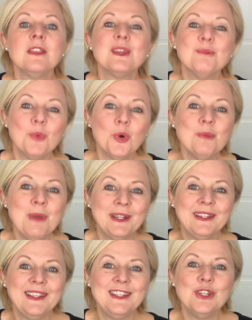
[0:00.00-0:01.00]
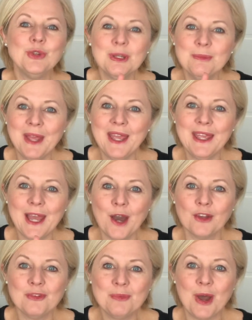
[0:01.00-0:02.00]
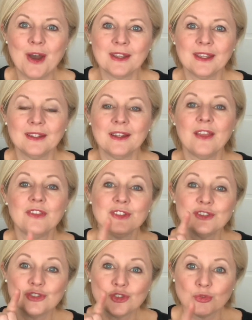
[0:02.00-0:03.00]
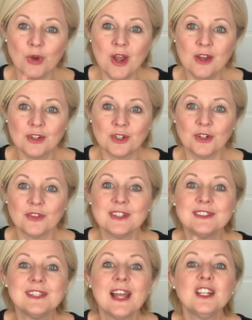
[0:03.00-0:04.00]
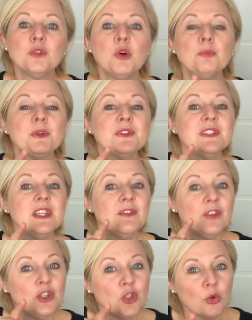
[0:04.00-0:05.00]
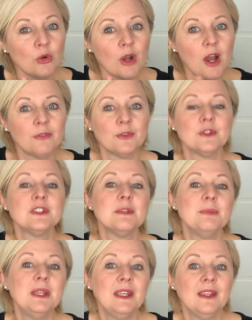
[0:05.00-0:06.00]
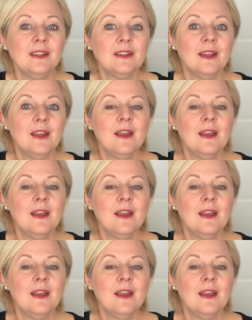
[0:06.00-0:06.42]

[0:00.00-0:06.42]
The more money you can pay out of pocket, the stronger the seller will perceive your offer to be.